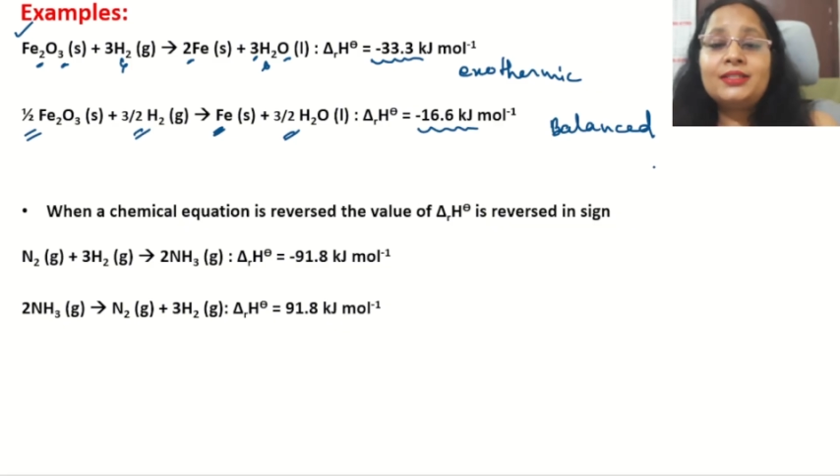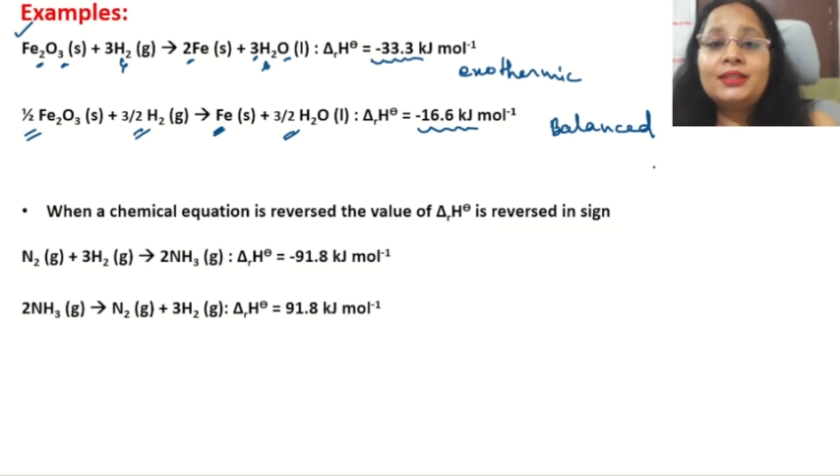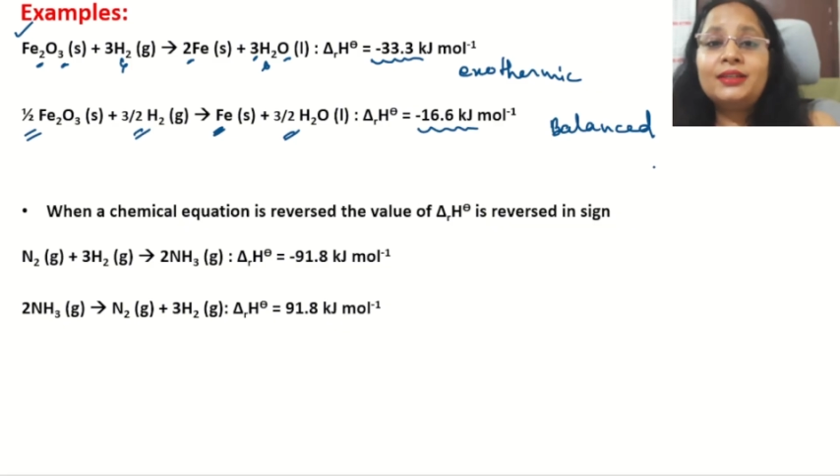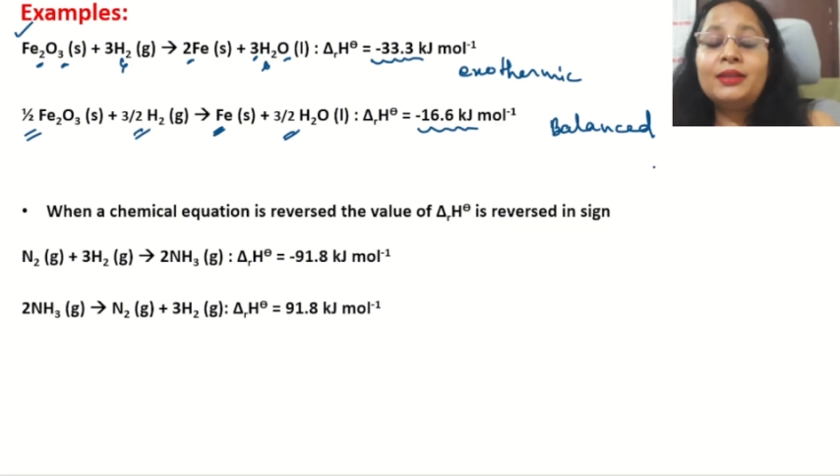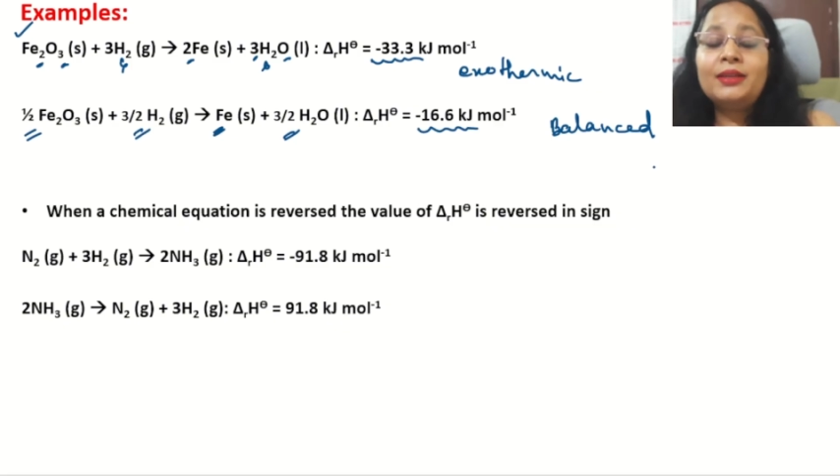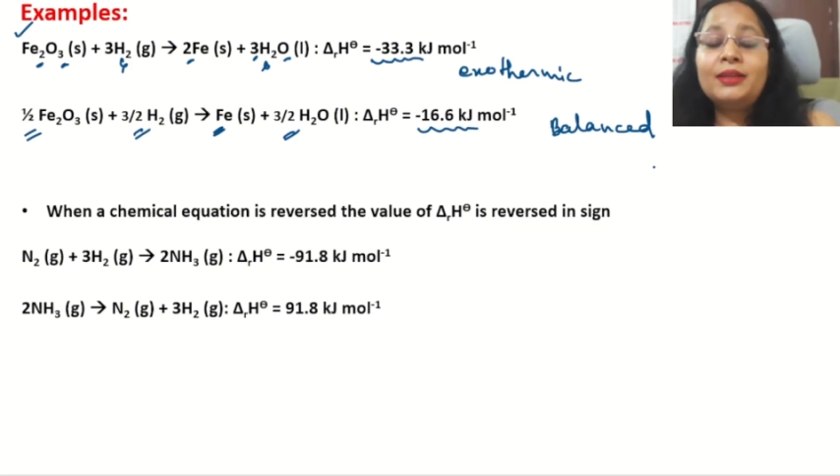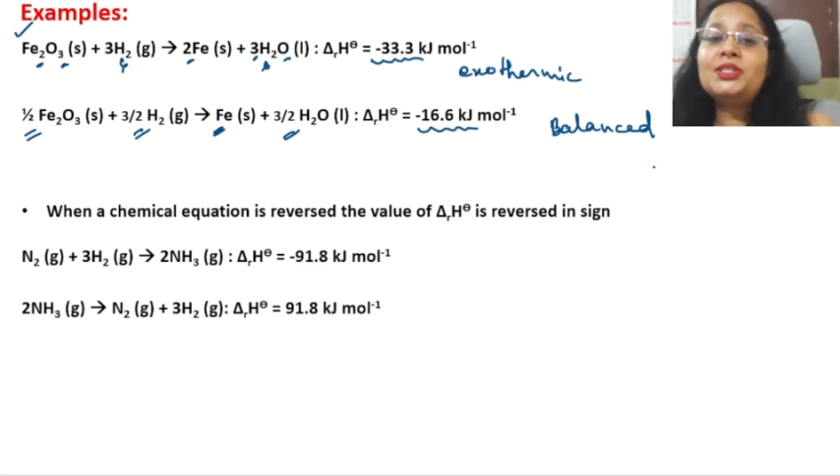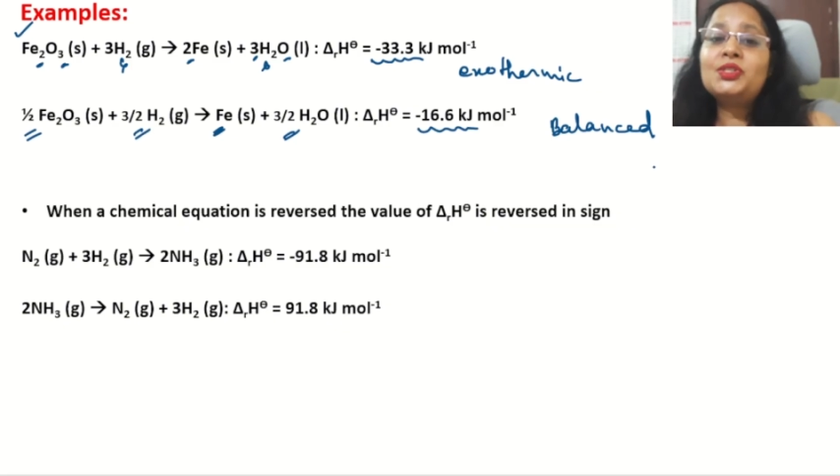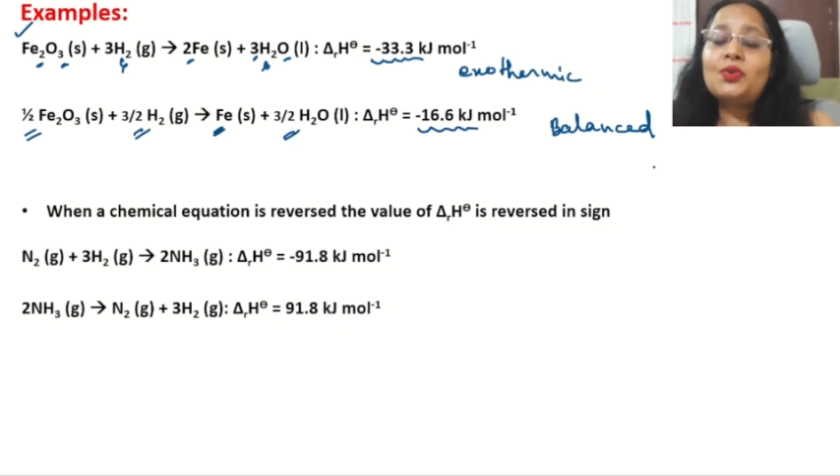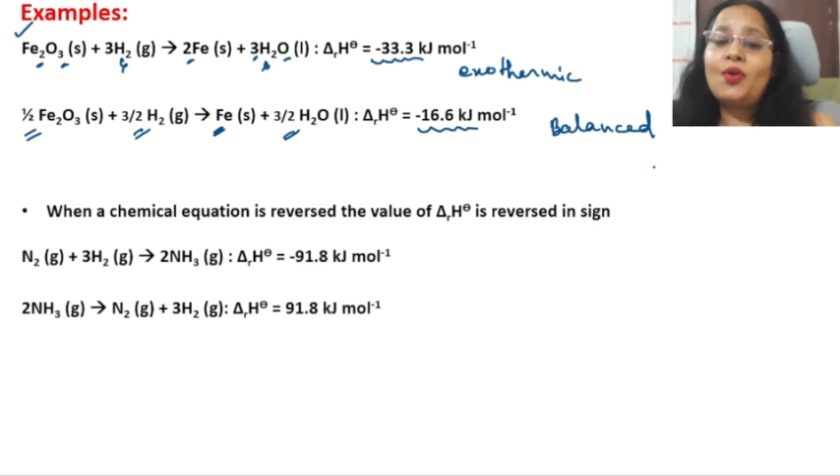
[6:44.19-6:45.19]
depends
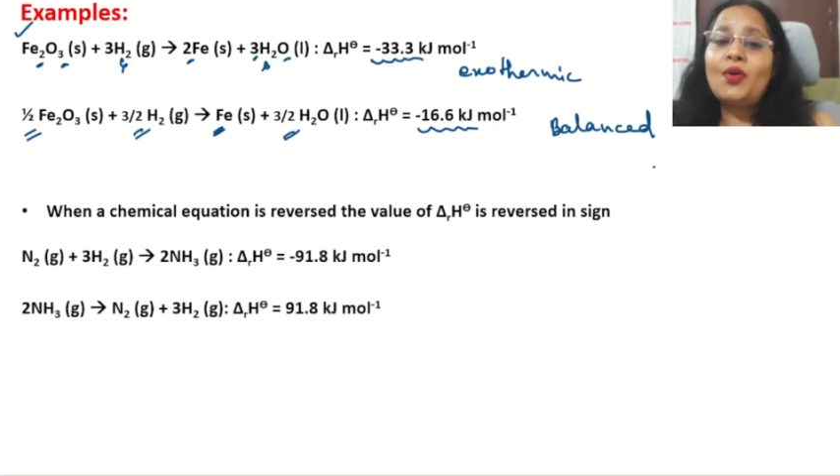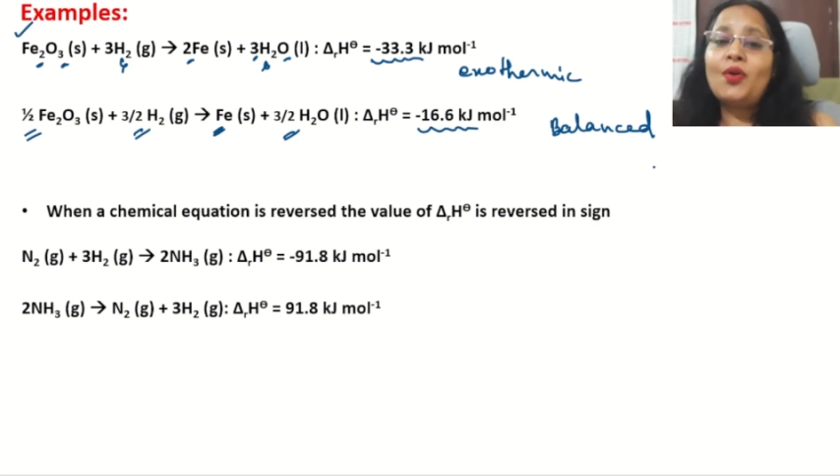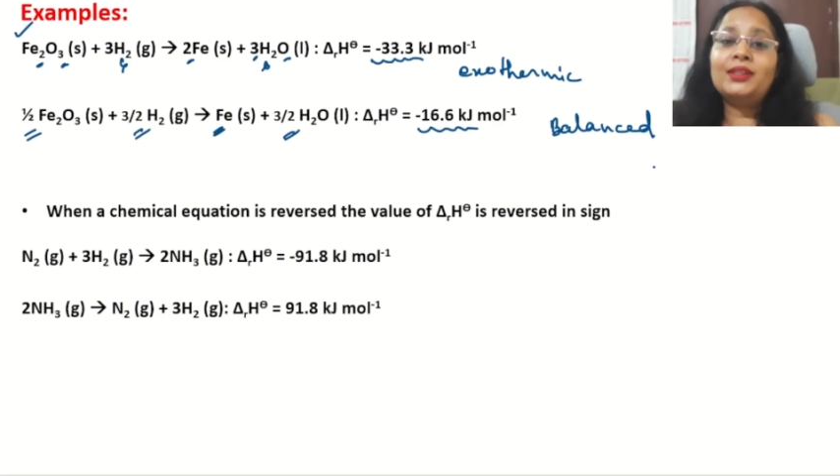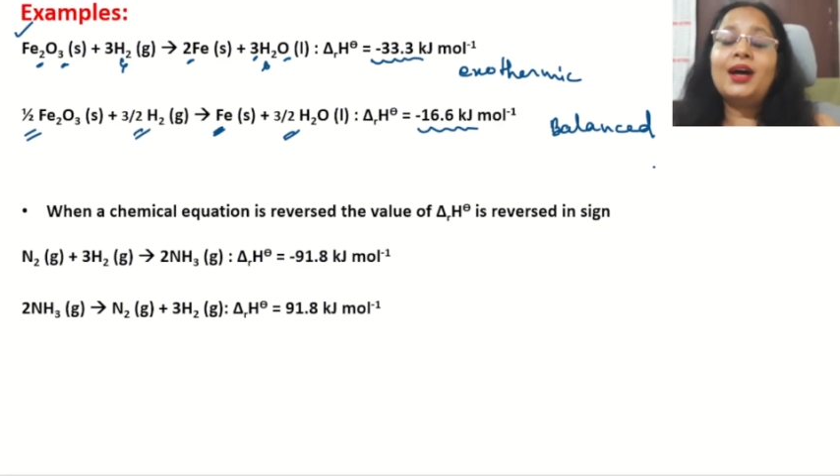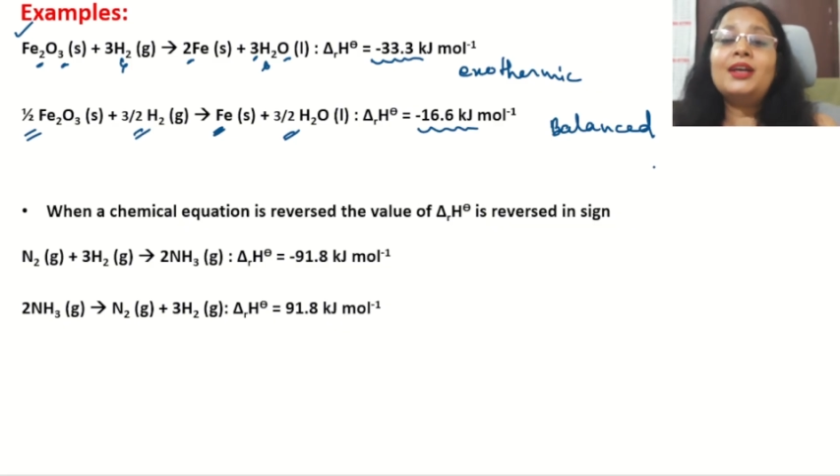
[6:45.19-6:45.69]
on the